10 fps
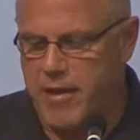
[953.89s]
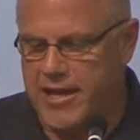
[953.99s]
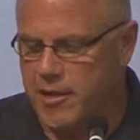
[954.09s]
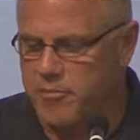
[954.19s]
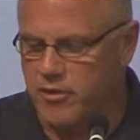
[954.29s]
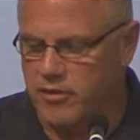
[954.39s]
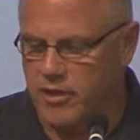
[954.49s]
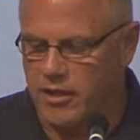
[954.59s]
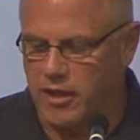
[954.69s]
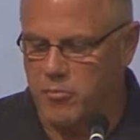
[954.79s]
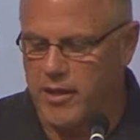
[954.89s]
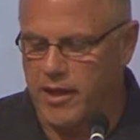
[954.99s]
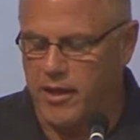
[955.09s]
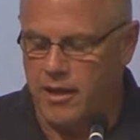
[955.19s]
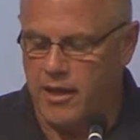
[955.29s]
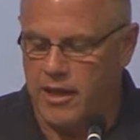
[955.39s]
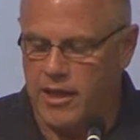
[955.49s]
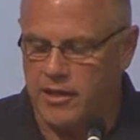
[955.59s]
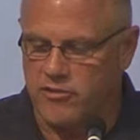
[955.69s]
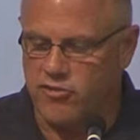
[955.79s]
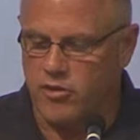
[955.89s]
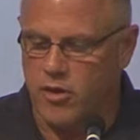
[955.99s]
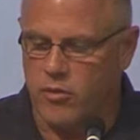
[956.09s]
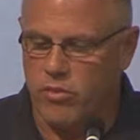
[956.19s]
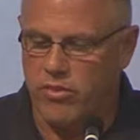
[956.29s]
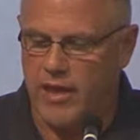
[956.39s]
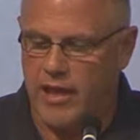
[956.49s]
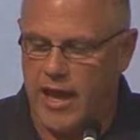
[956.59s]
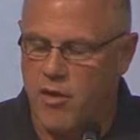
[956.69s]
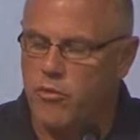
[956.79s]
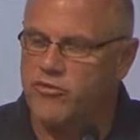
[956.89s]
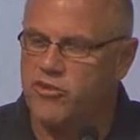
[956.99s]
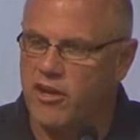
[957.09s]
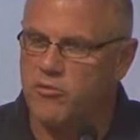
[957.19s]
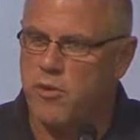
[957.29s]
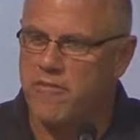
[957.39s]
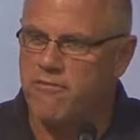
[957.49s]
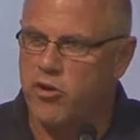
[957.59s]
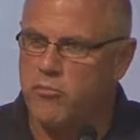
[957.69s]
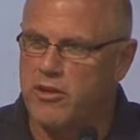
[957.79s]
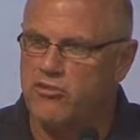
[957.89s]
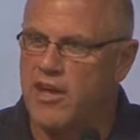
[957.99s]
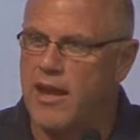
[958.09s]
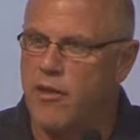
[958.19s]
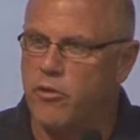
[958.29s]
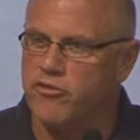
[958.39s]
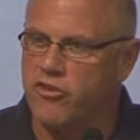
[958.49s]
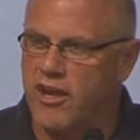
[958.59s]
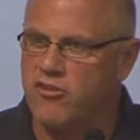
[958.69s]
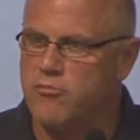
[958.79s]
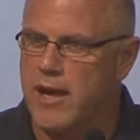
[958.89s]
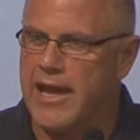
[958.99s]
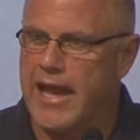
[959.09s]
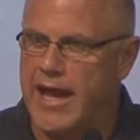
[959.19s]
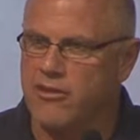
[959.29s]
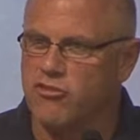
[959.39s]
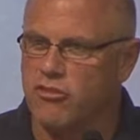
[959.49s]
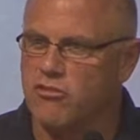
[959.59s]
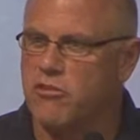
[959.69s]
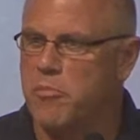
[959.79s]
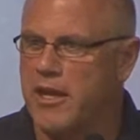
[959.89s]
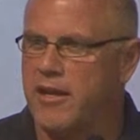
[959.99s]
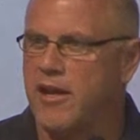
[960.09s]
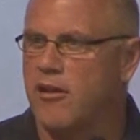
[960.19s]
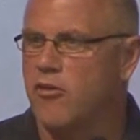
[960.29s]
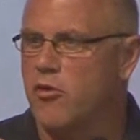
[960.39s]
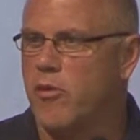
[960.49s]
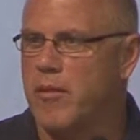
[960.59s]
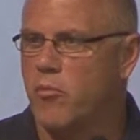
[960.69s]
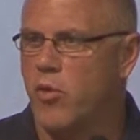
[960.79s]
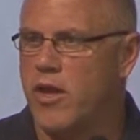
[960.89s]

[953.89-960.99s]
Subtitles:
back up there a little bit and let you know that I will change my verbiage and I will change my actions depending on who I'm